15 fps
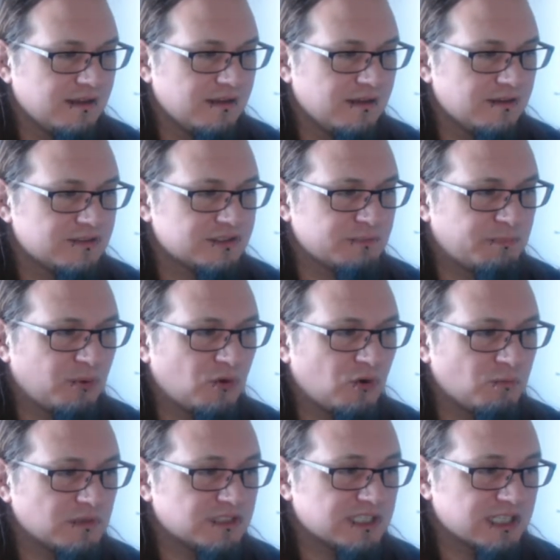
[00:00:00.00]
support
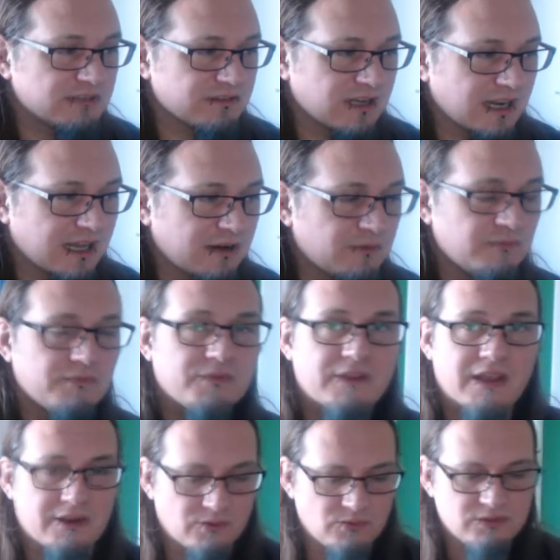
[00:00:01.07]
material out,
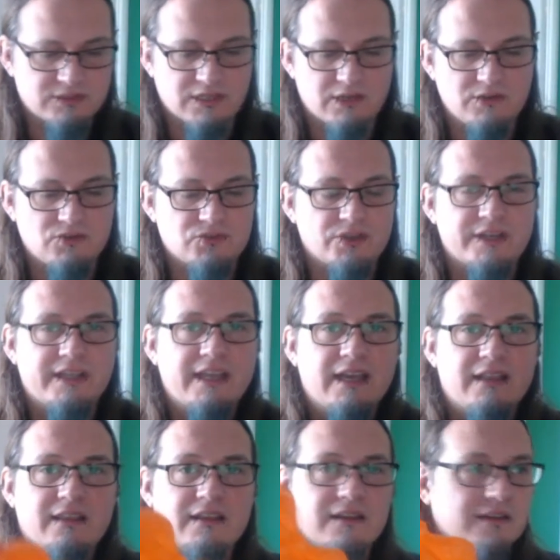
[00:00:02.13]
and also trying to
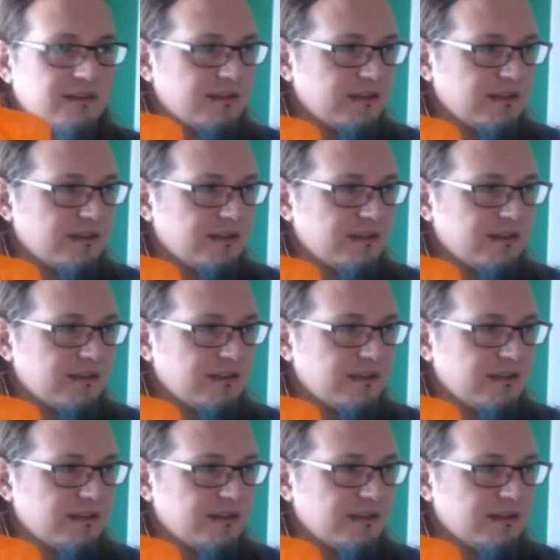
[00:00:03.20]
get the